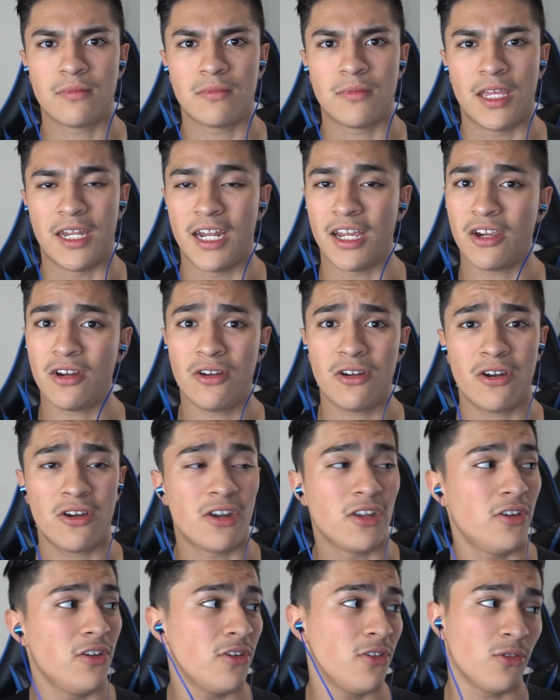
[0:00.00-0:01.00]
And I
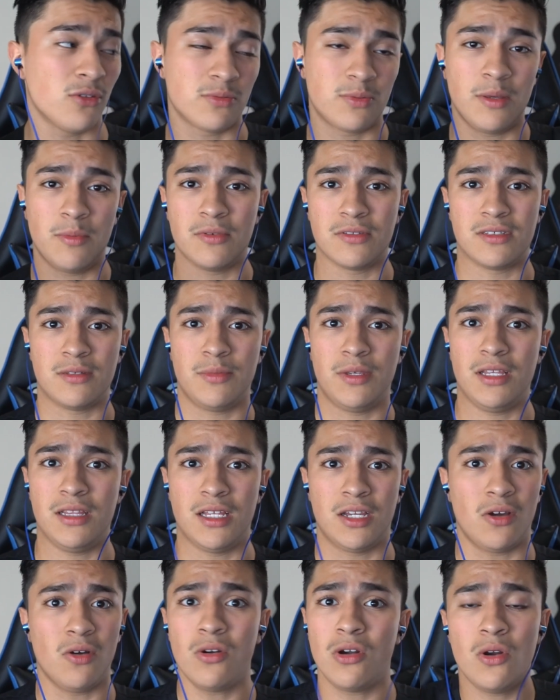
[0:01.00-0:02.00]
can hear those people being
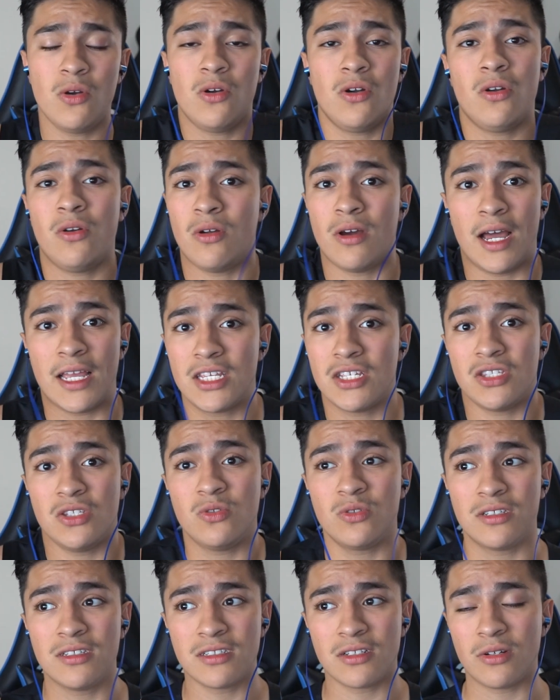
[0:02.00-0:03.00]
like, "Oh no, no, no! I just
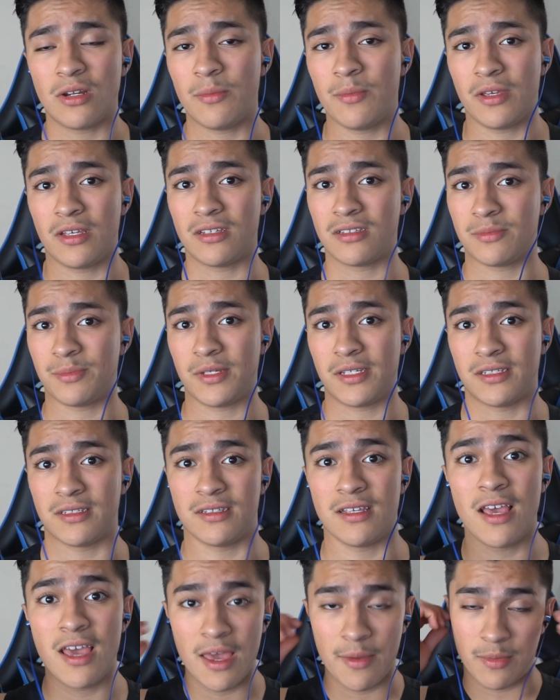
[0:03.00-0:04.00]
use Instagram because
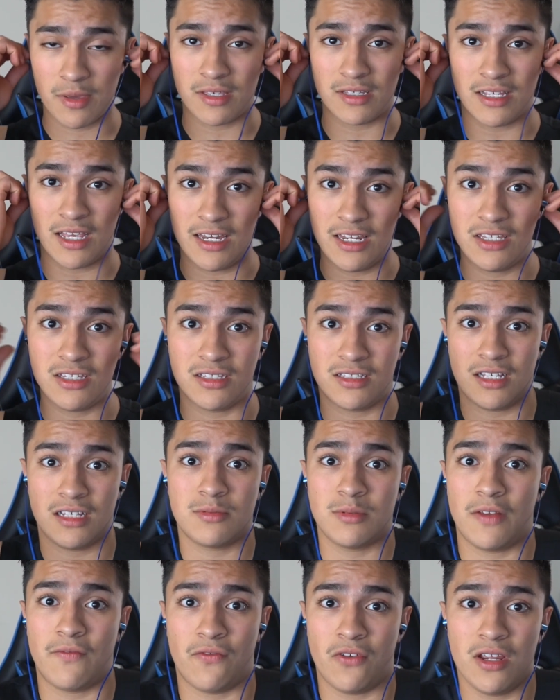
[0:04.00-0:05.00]
because because I need to text
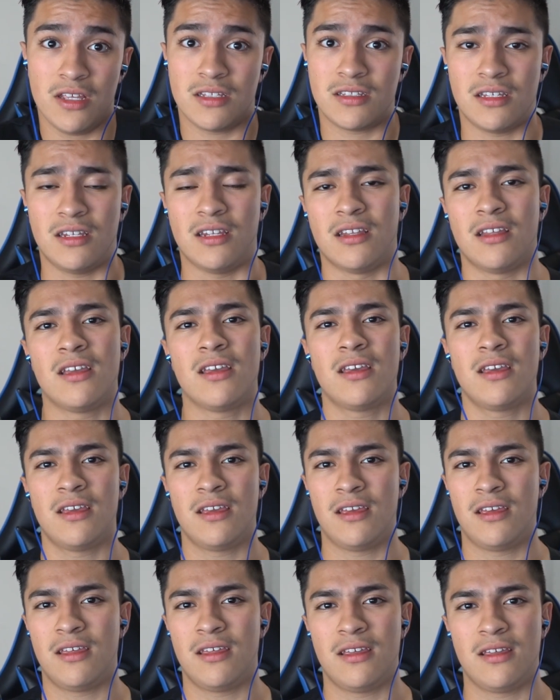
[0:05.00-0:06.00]
my friends and."
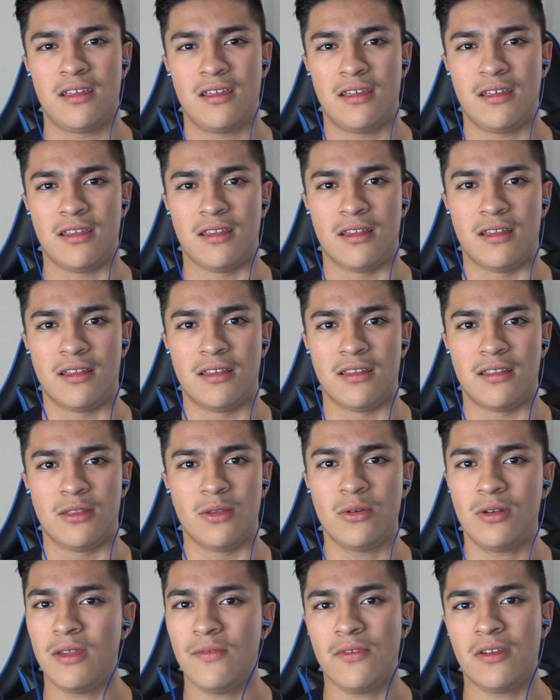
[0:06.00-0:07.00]

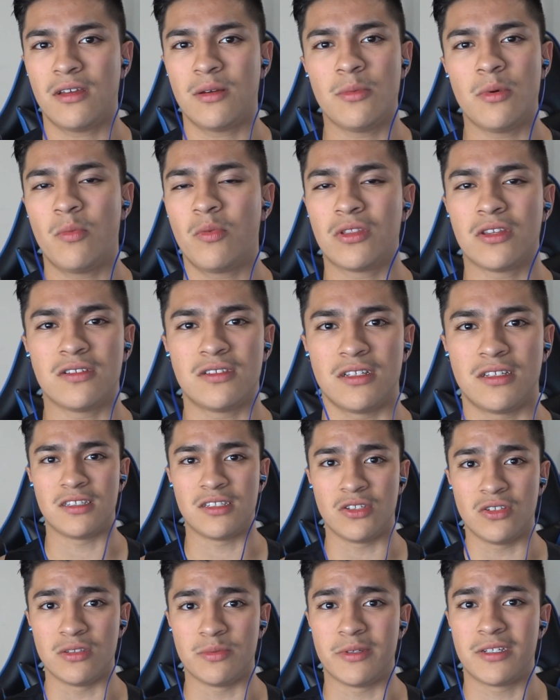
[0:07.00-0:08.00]
Don't even come up with this
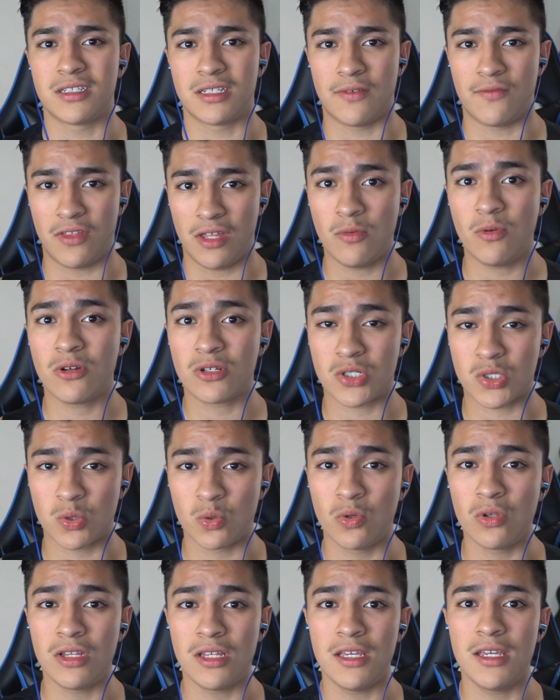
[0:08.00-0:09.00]
excuse because if they were
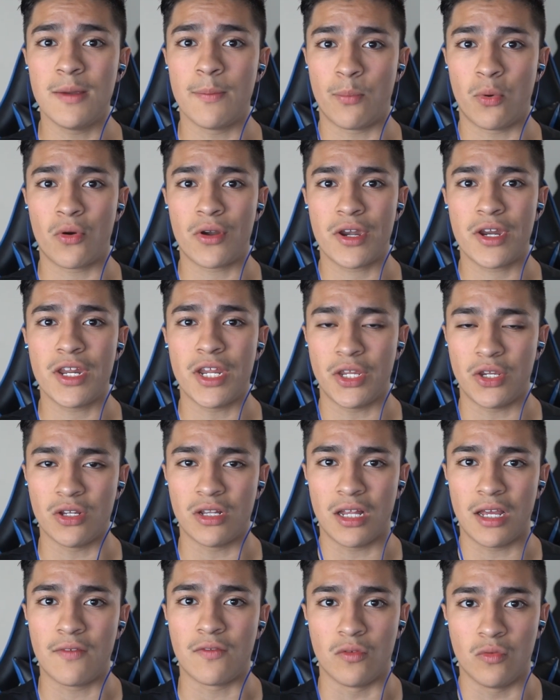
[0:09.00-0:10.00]
truly important in your
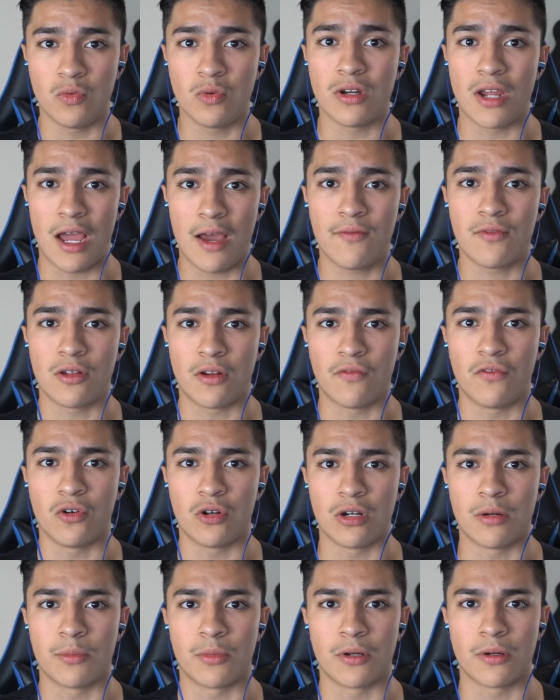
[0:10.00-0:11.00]
life, you would have their phone
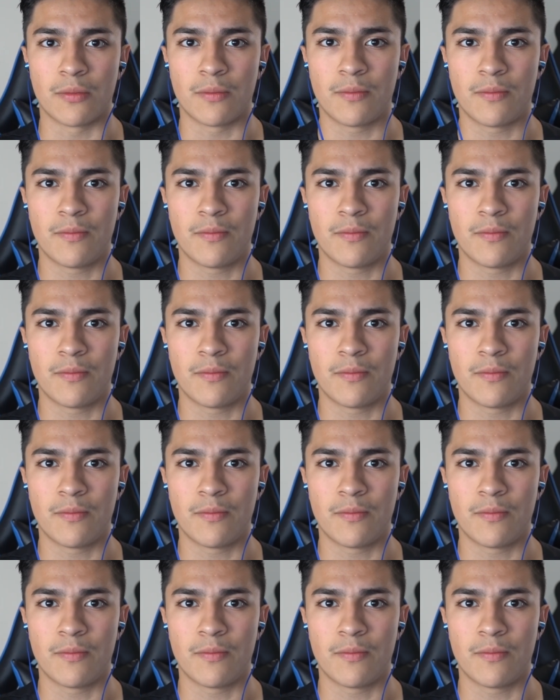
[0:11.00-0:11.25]
number.